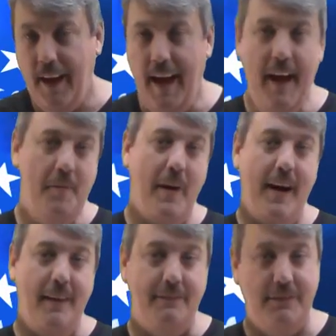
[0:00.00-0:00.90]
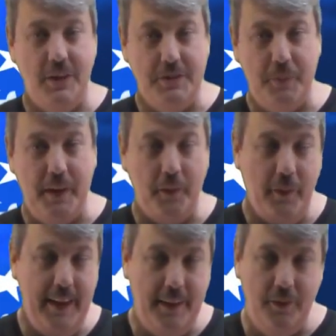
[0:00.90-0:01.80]
And my first pick of the
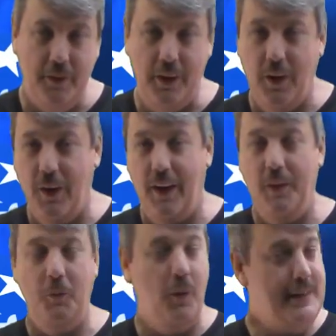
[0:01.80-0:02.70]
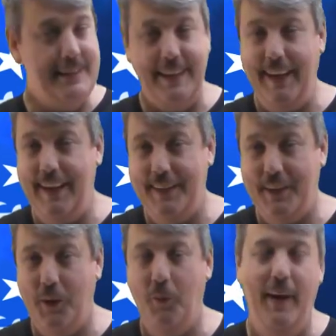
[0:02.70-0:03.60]
week, we're going once again
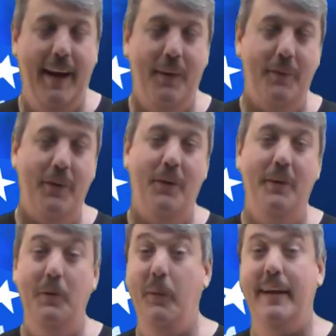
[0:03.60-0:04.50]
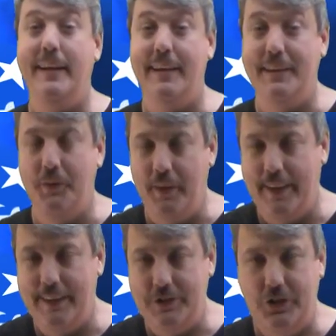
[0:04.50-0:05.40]
to the well. We're going New England. New
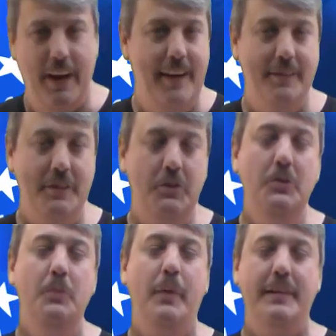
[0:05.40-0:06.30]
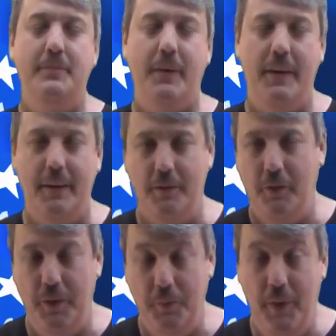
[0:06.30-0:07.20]
England's traveling to Pittsburgh
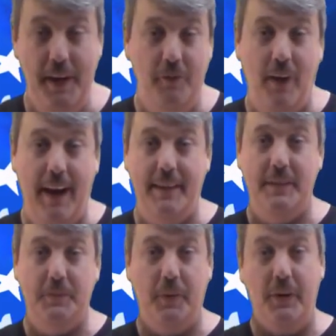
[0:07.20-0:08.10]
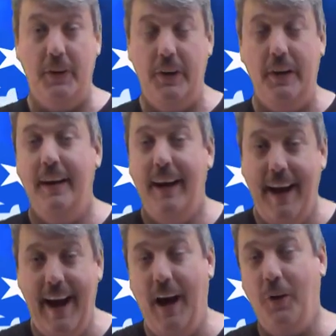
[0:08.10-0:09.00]
with Ben Roethlisberger
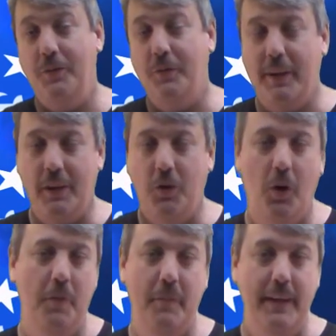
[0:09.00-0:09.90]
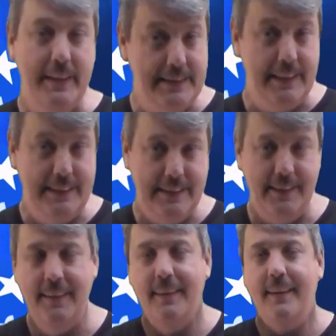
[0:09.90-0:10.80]
out with a torn meniscus.
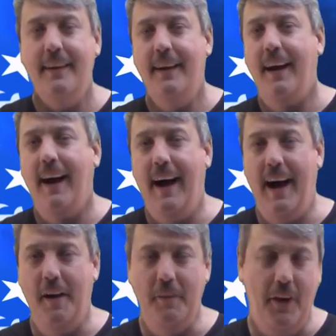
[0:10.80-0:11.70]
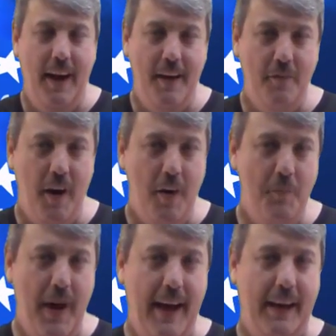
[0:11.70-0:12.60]
They'll
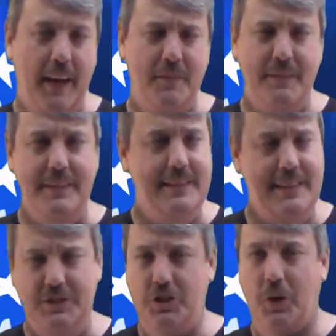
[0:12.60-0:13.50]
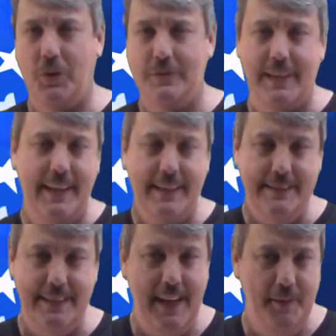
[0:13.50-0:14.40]
have backup, Jones, I think
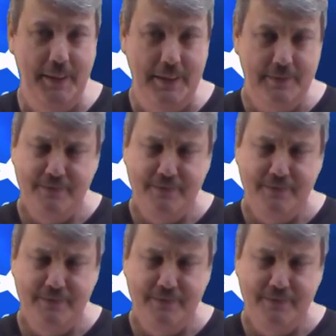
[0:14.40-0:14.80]
his name is.